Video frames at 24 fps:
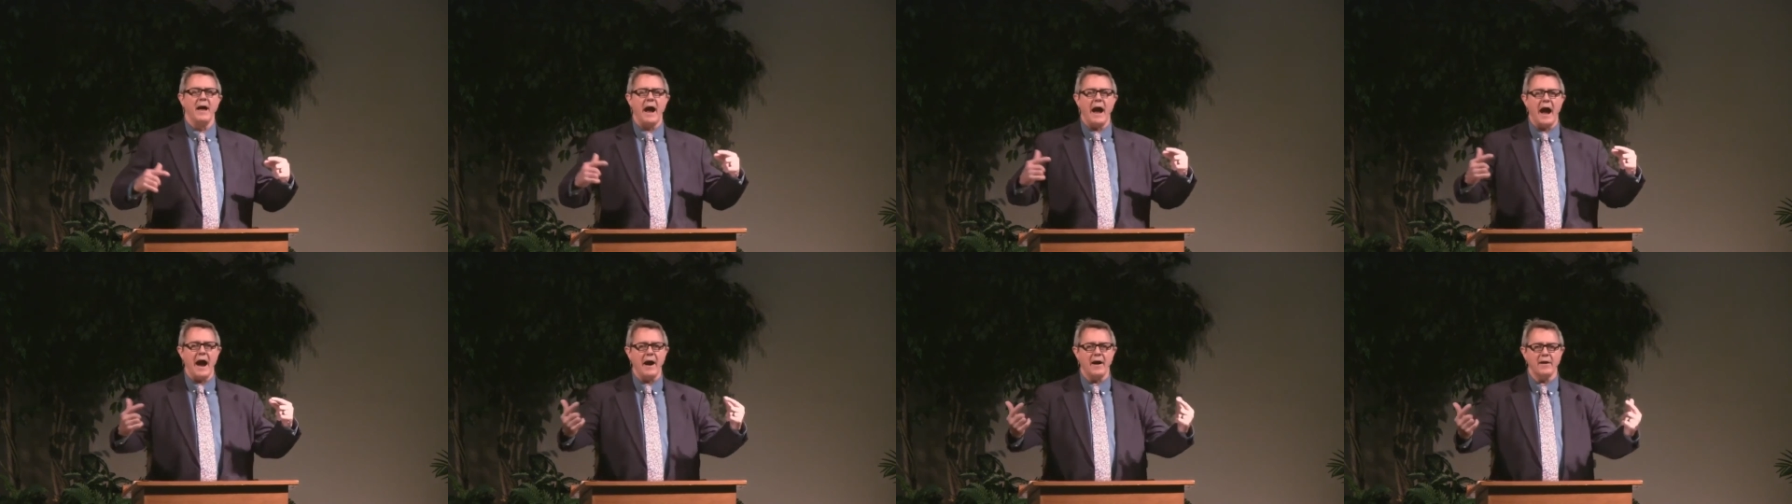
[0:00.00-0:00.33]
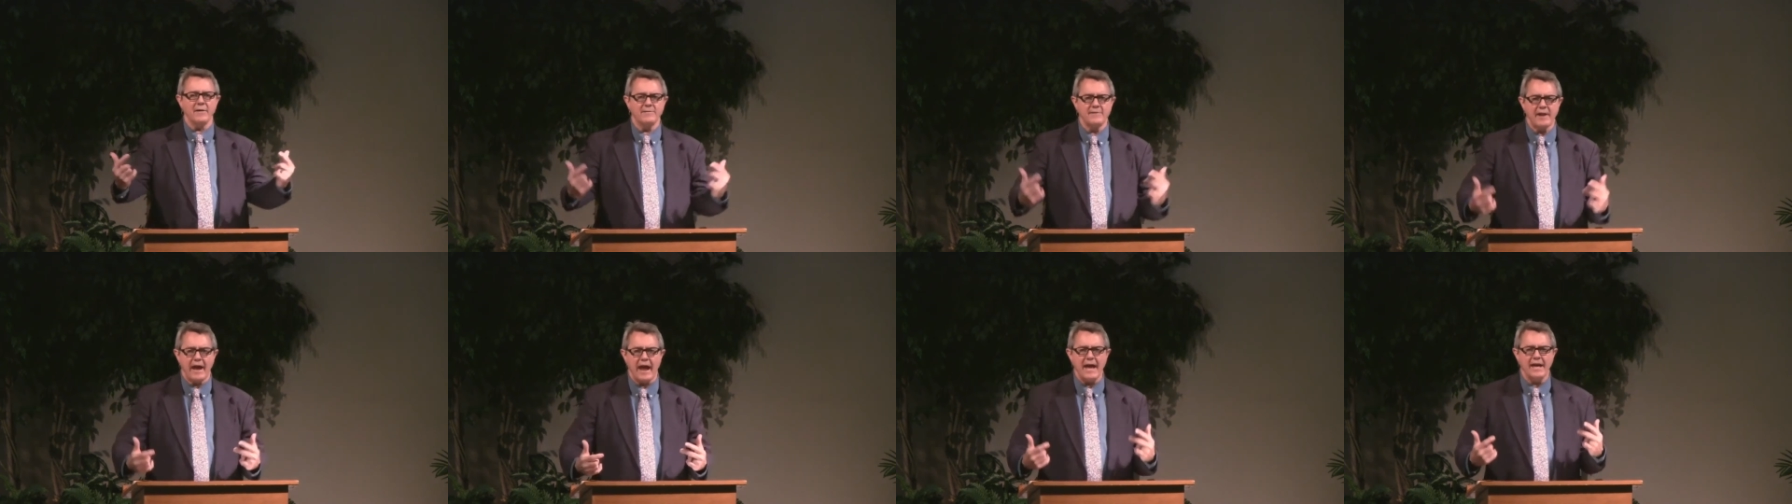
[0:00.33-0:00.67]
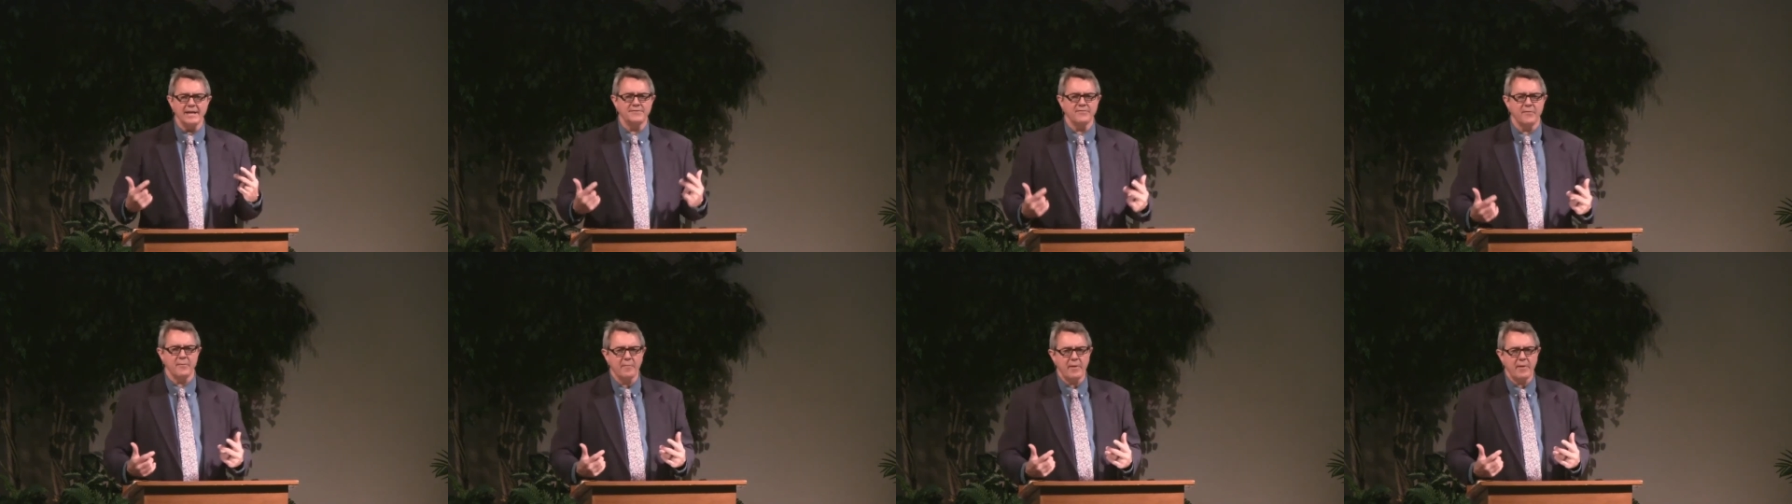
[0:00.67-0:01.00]
our
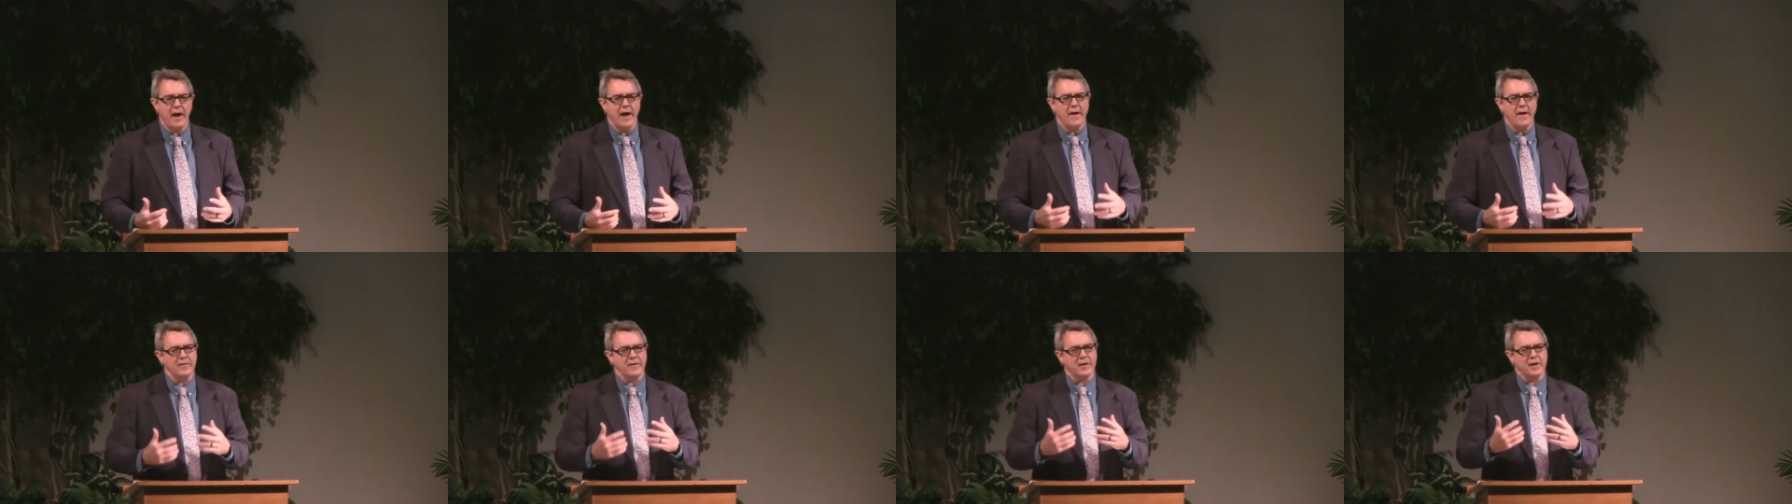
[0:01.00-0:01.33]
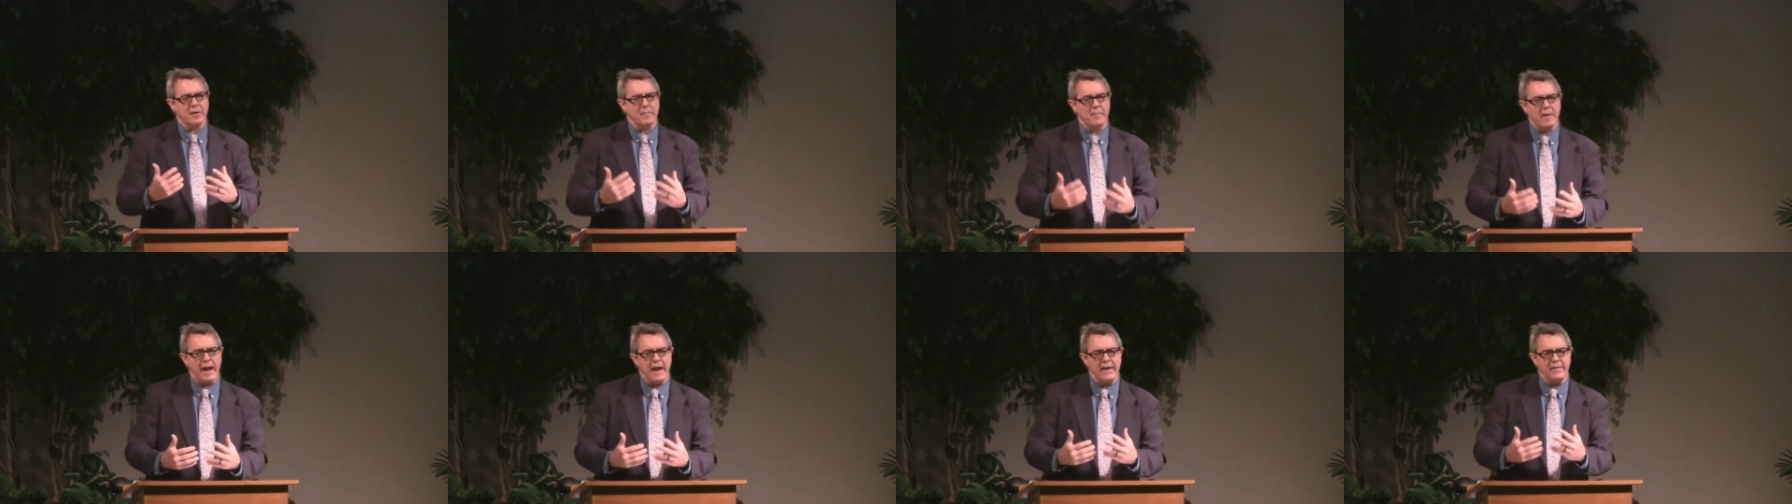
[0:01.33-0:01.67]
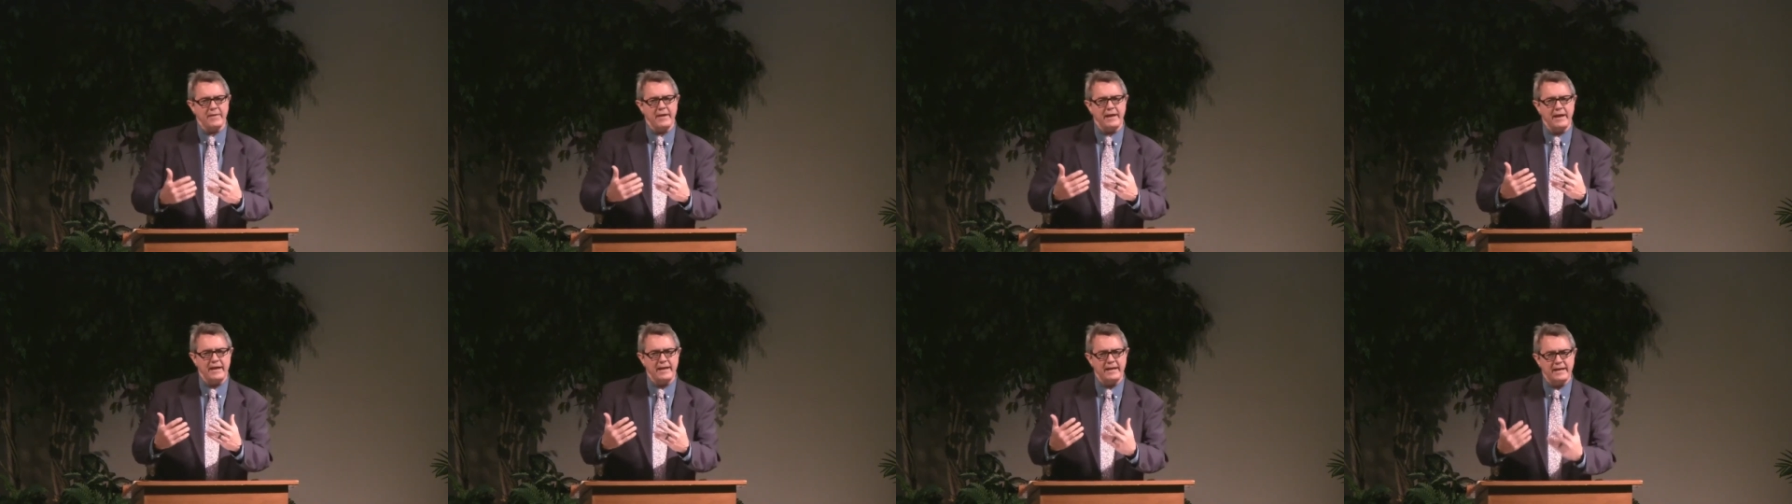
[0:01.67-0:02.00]
task from God, the
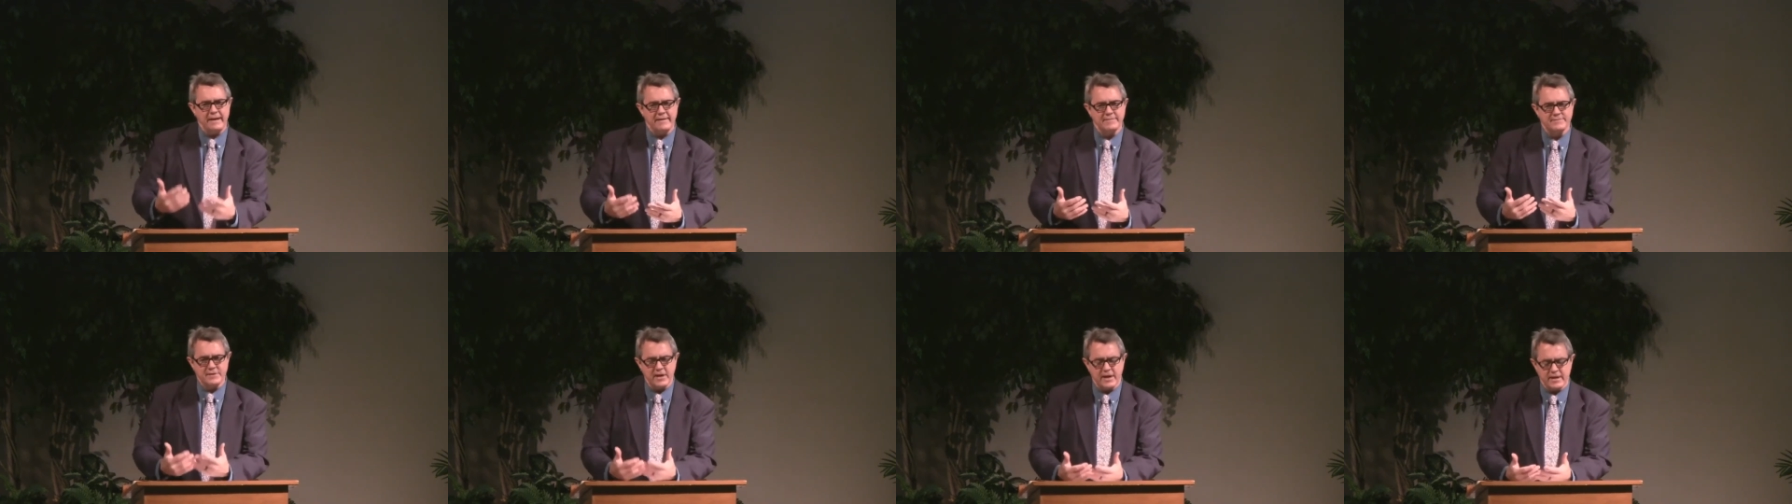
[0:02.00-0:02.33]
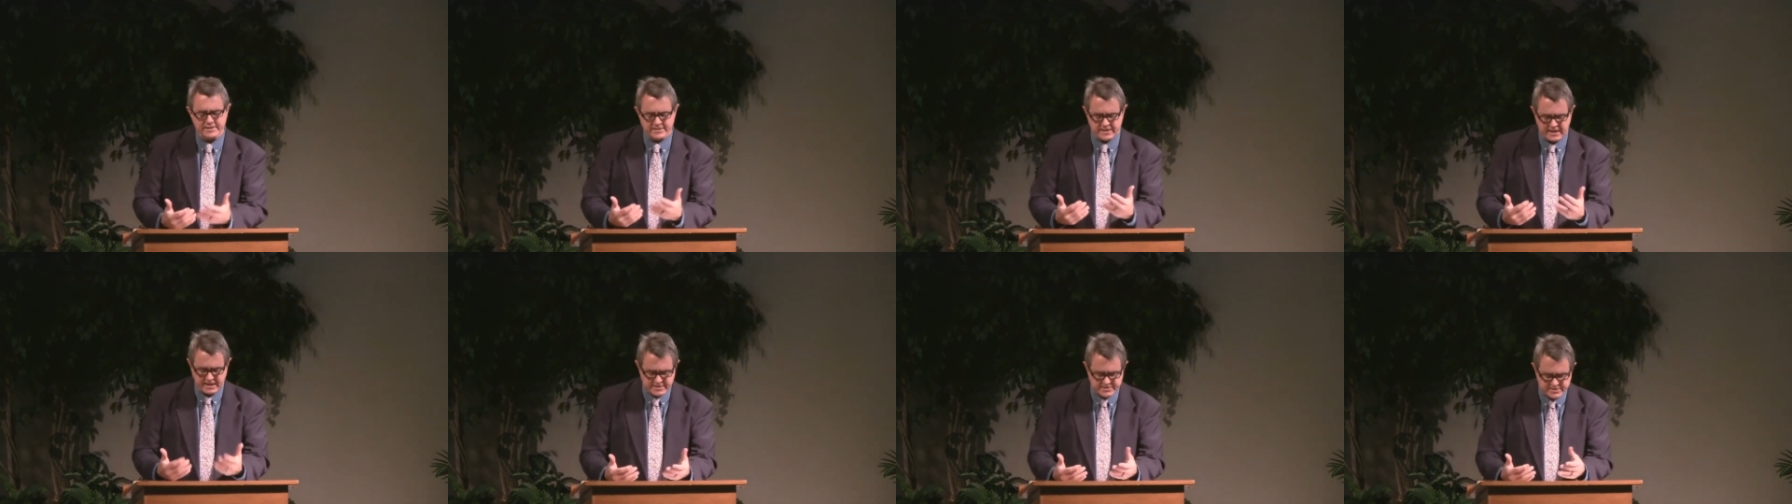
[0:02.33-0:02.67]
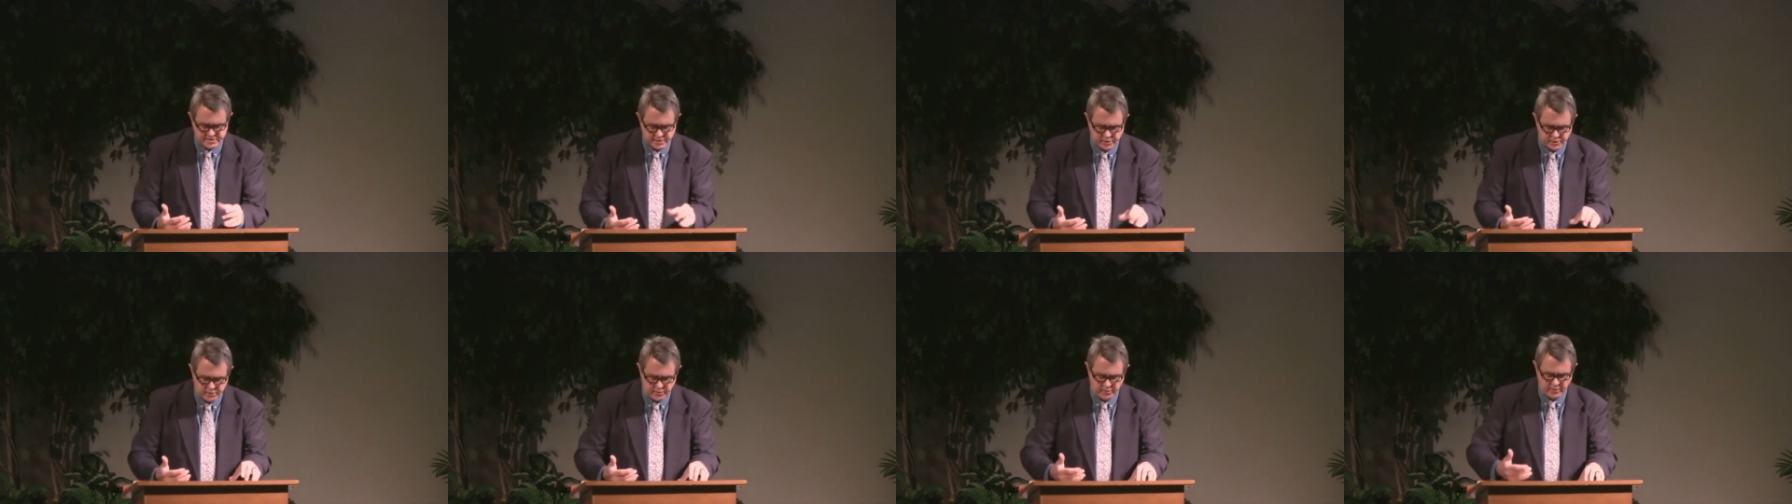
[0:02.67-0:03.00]
command that He gives us is
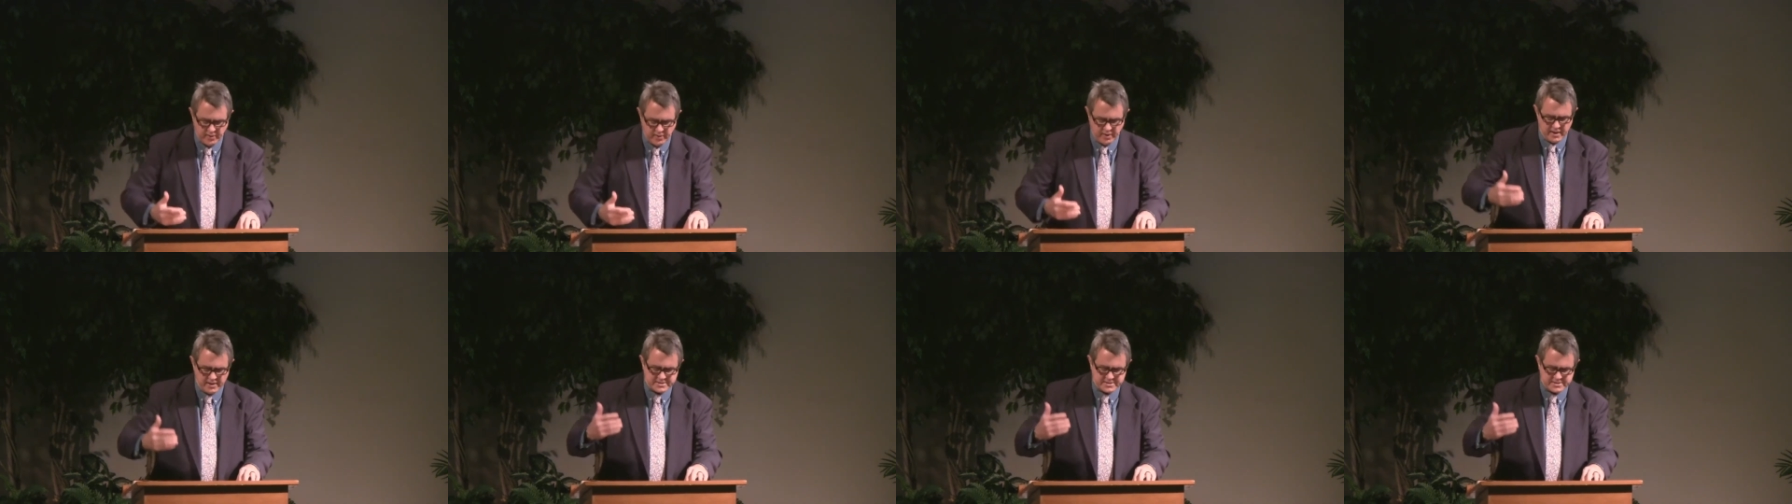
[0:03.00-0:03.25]
to